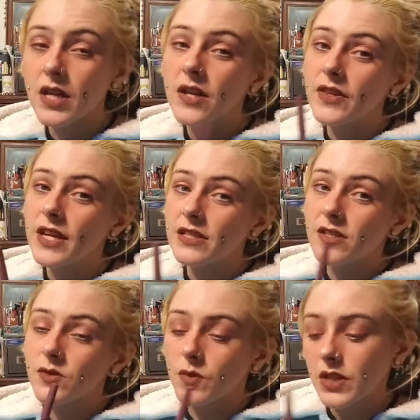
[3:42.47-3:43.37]
The
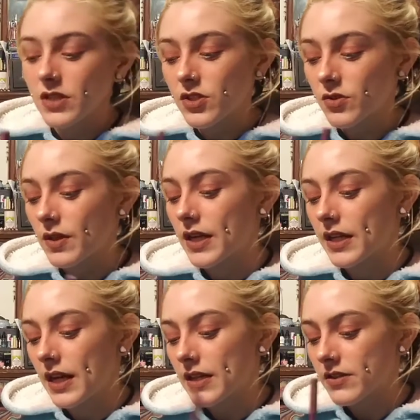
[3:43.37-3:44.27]
Essence one is
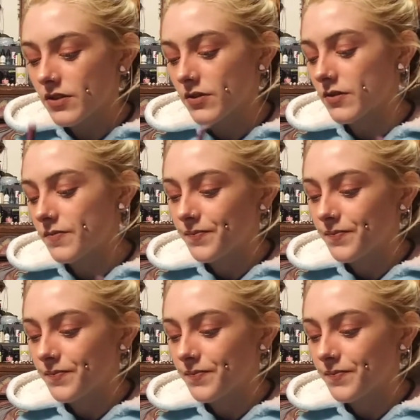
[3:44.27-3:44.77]
$2.99, so